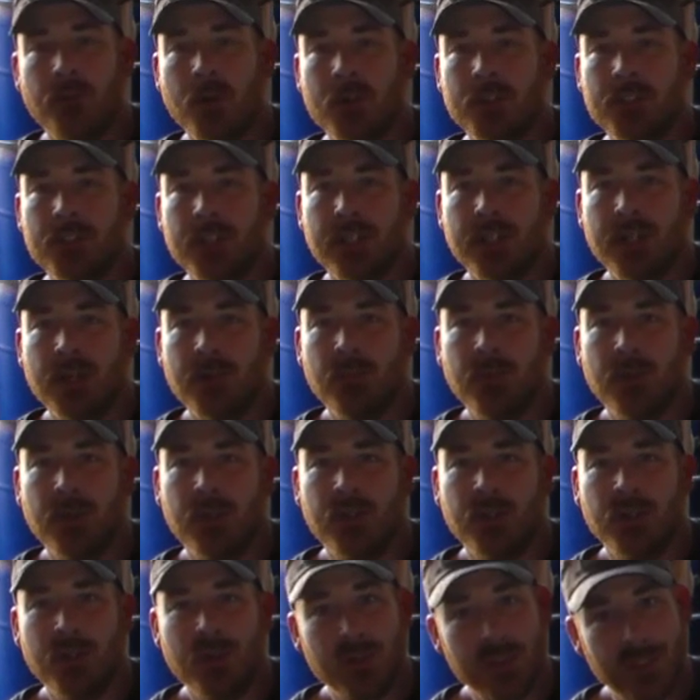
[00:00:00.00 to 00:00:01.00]
the first thing I'm
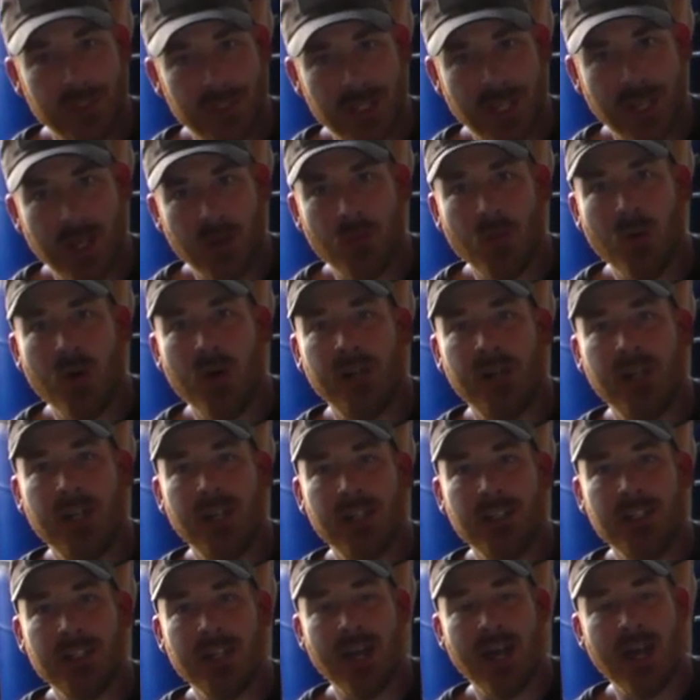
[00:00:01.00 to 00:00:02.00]
going to do is take one
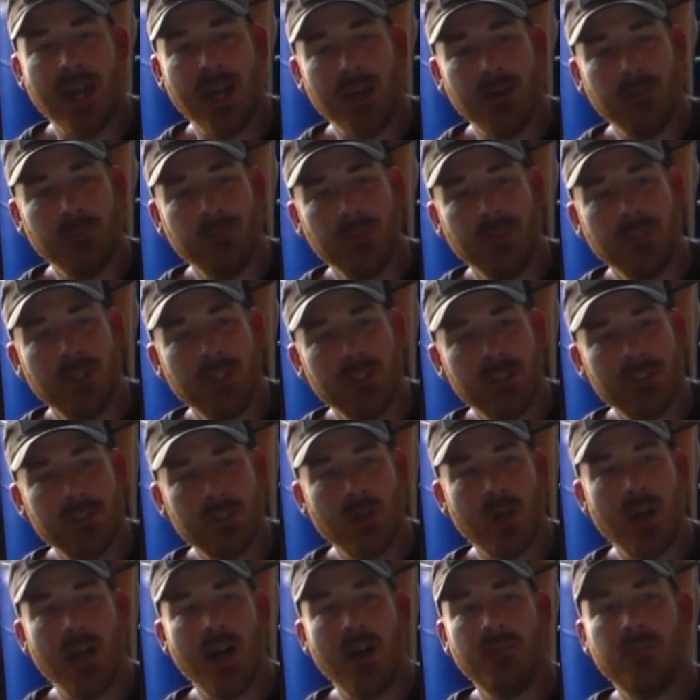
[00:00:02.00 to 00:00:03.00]
at a time.
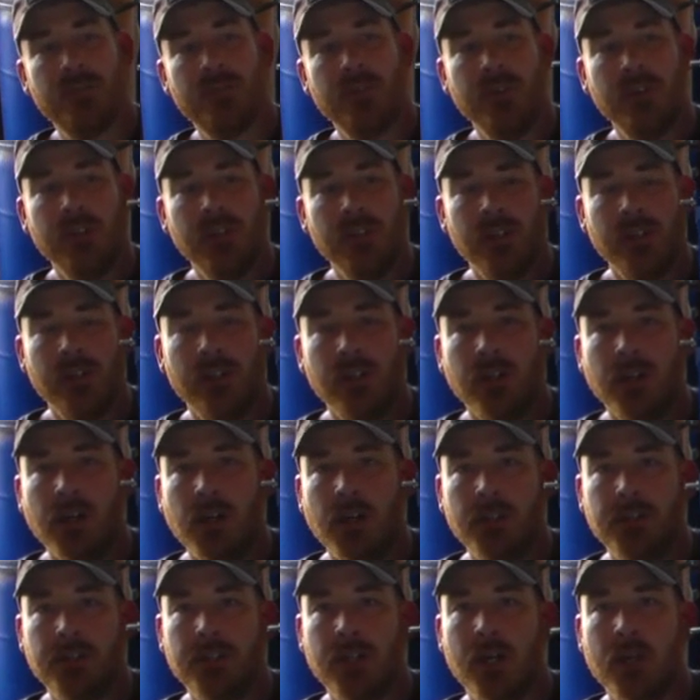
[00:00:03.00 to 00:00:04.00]
So I've
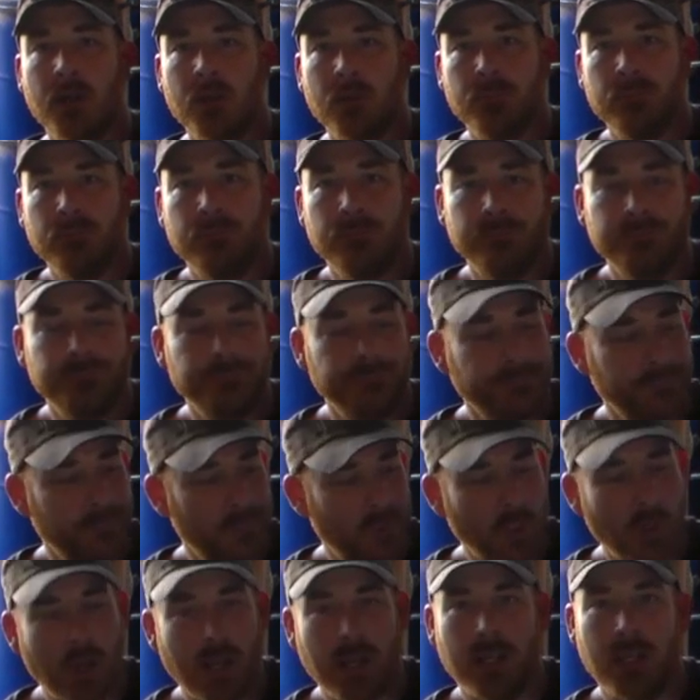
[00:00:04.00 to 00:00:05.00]
undone them
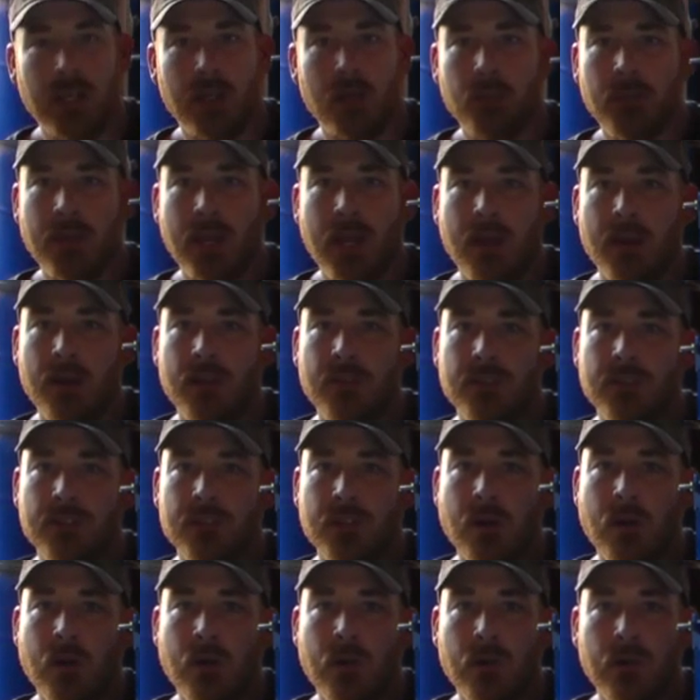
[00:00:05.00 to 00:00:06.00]
so I can get them down in this
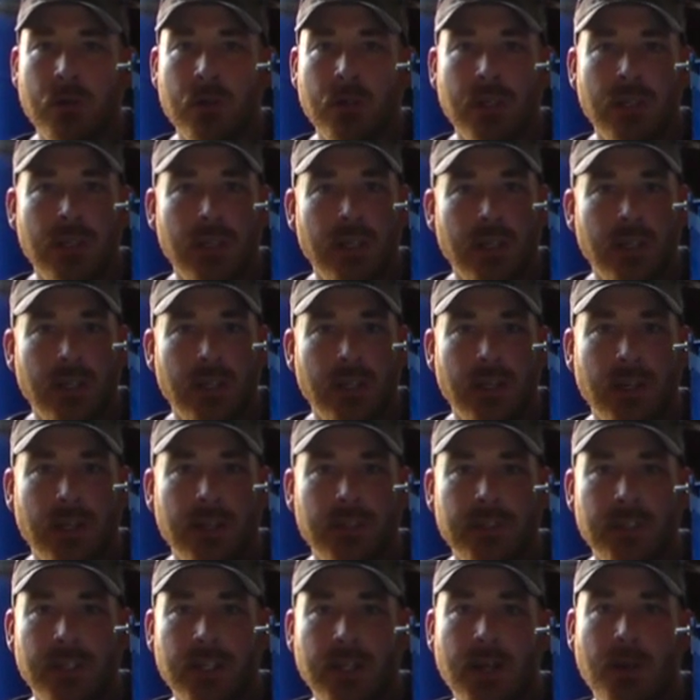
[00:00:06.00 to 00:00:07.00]
hole.
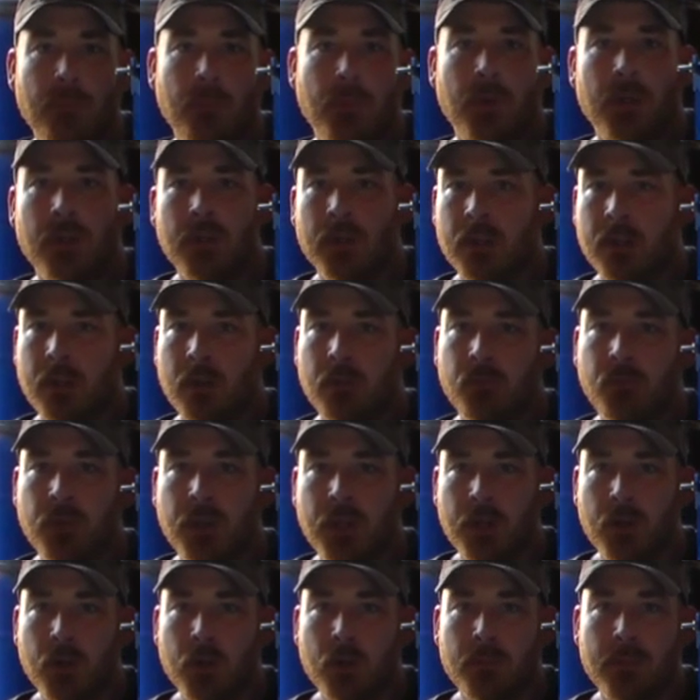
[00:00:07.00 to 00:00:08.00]
And then I'm going to
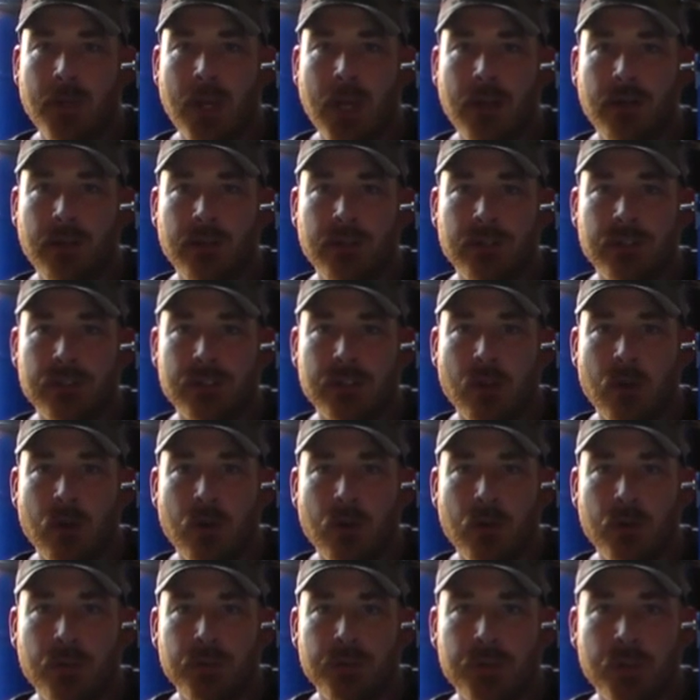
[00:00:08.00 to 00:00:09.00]
configure them down in this
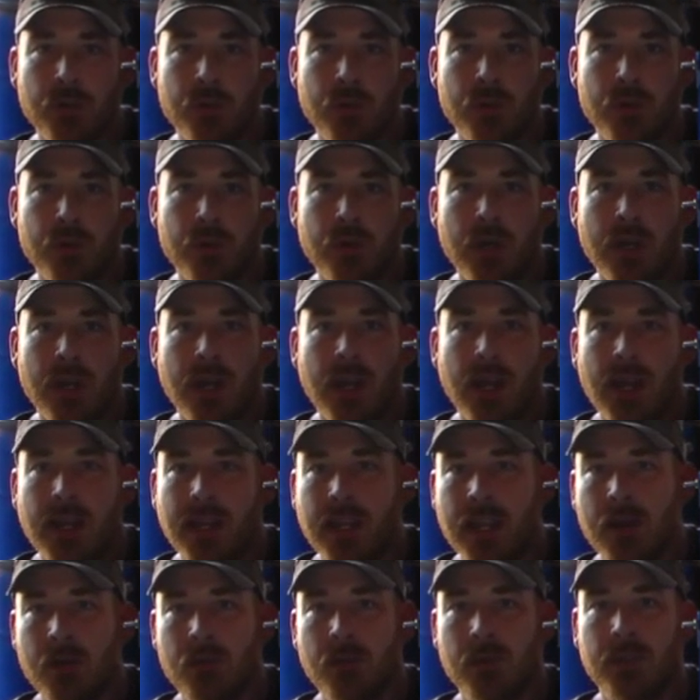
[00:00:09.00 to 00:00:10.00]
hole so I
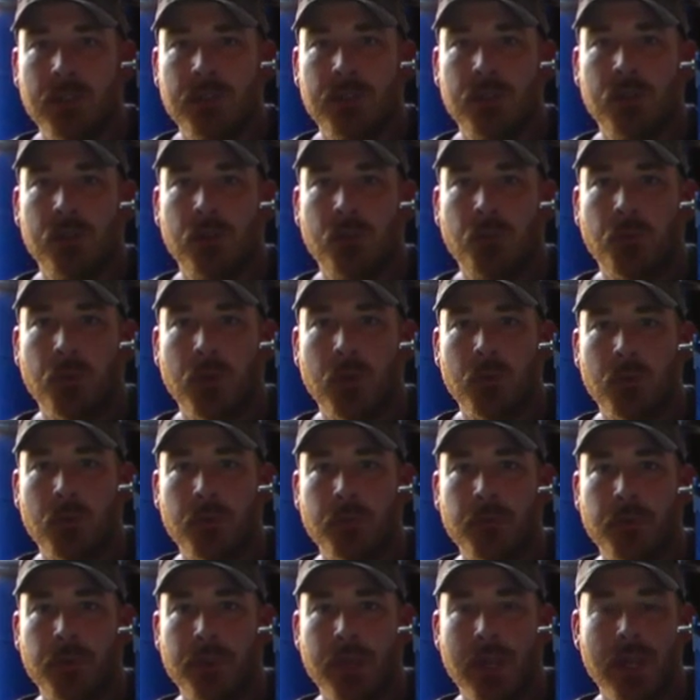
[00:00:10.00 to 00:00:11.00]
can't really do the filming for